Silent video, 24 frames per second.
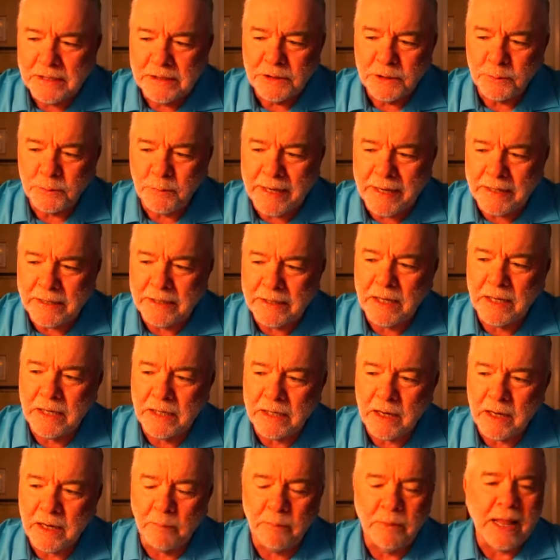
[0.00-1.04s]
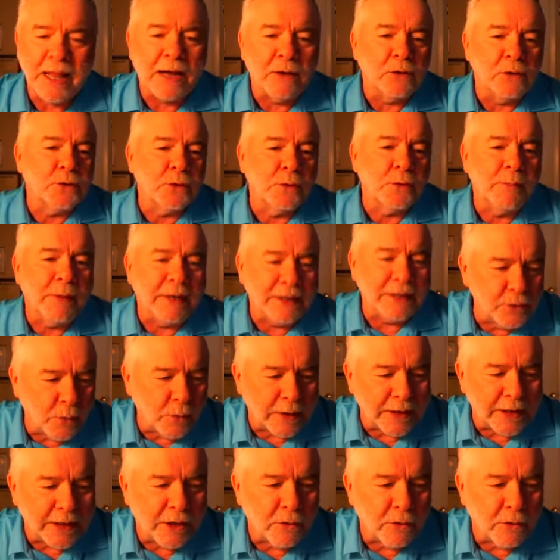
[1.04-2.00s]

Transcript: spent a couple hours with my 20